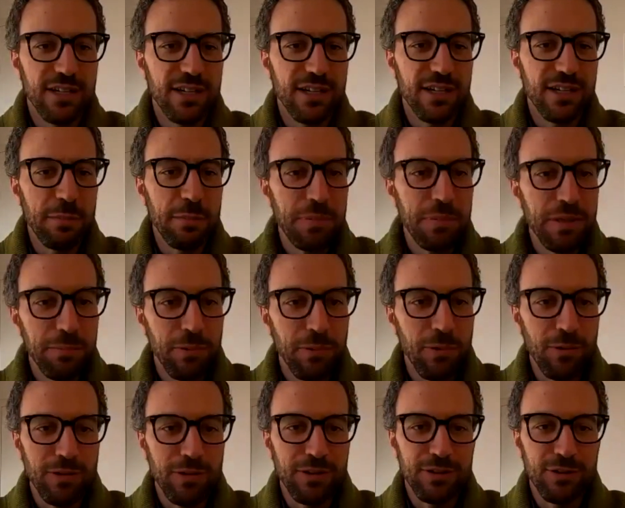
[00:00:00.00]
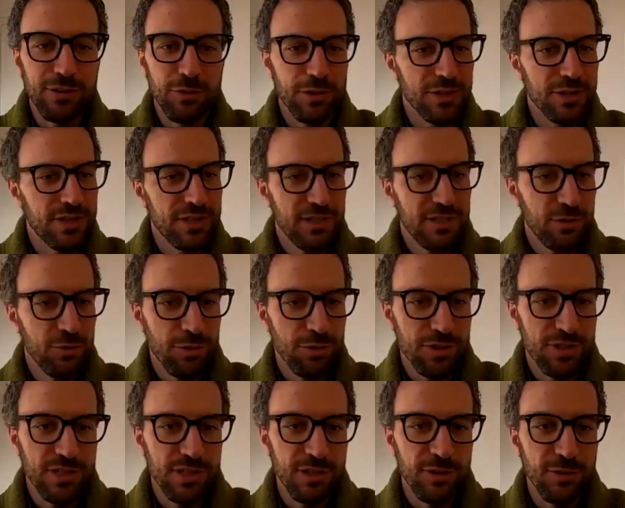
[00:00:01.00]
people towards
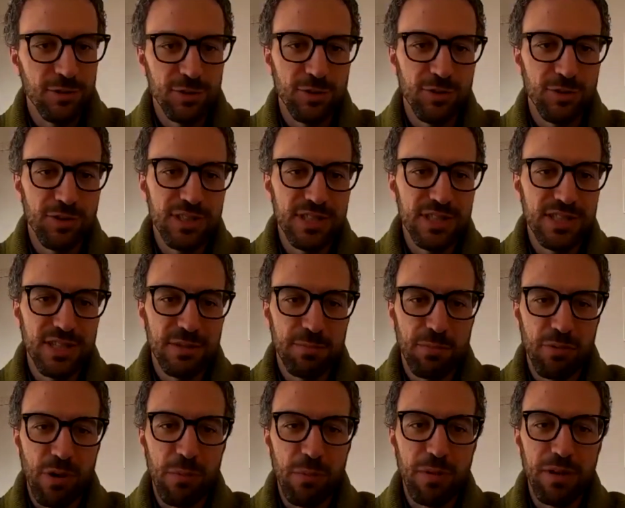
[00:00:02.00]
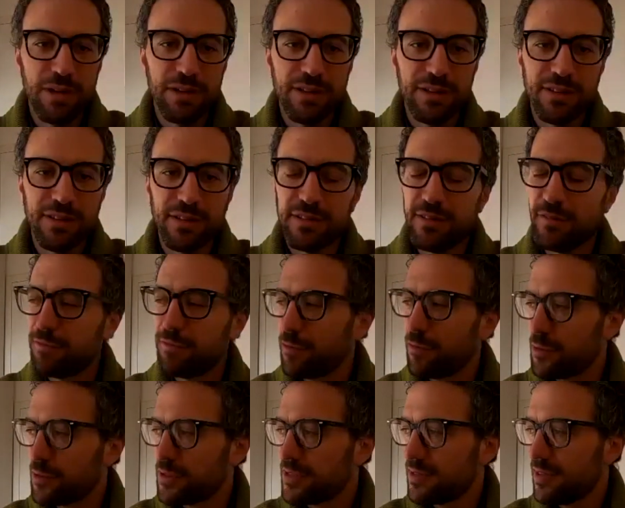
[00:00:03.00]
the goal. So this is probably the
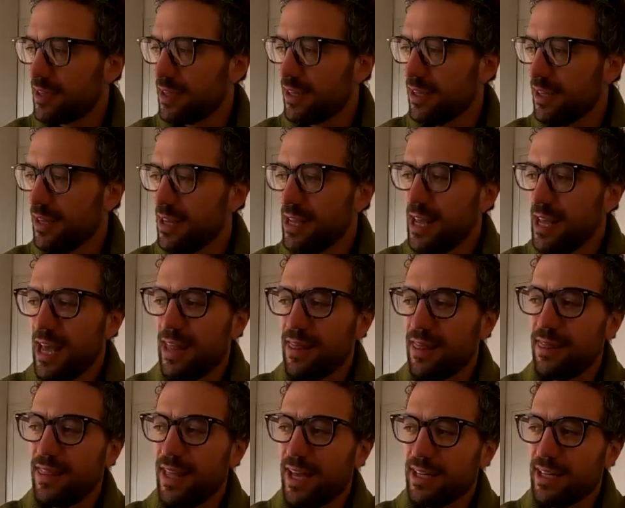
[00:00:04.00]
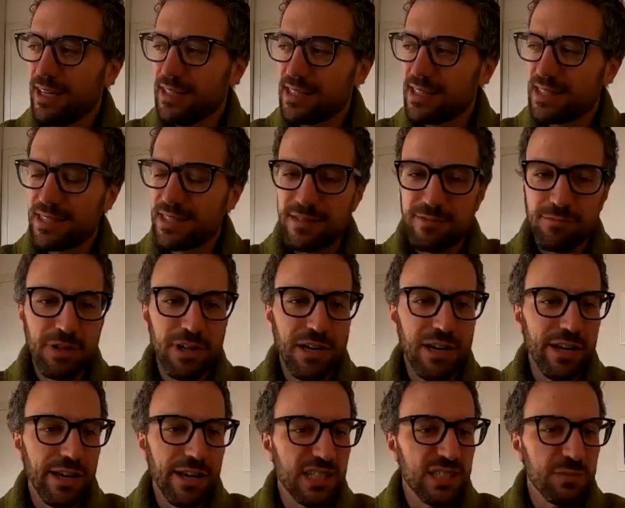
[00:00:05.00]
first thing, and then it's really
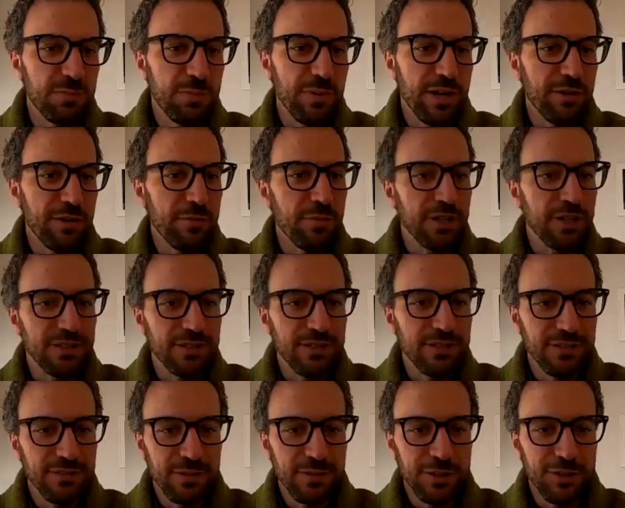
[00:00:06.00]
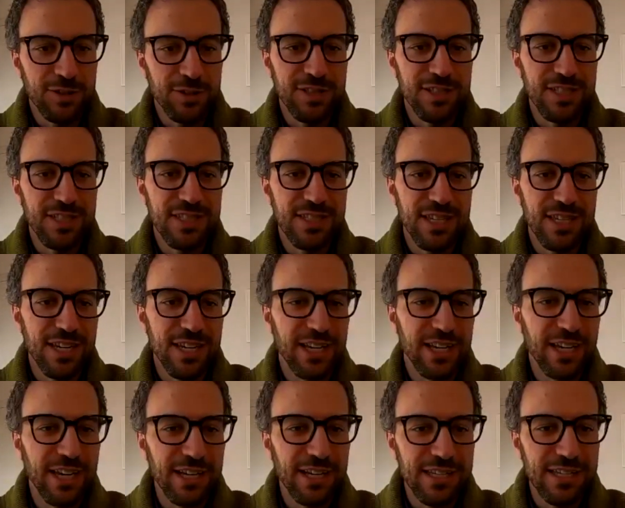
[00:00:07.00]
experiment, because this is
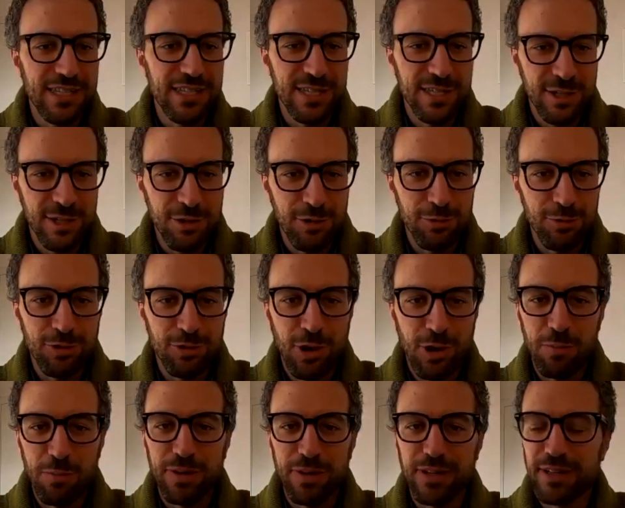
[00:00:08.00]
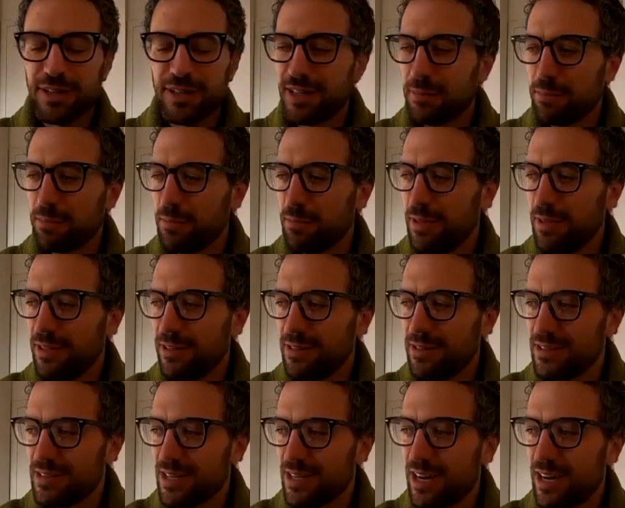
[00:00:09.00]
again, it's a new topic. Capabilities
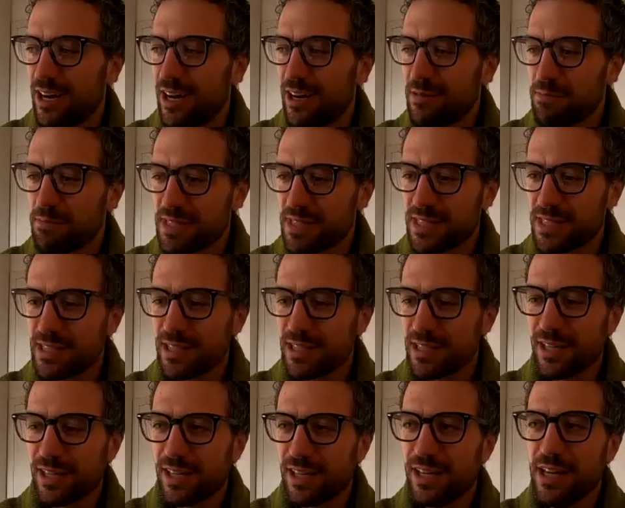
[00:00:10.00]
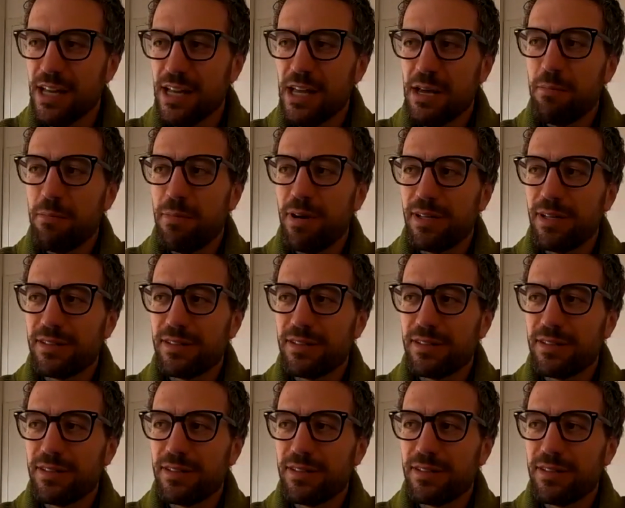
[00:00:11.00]
are missing, but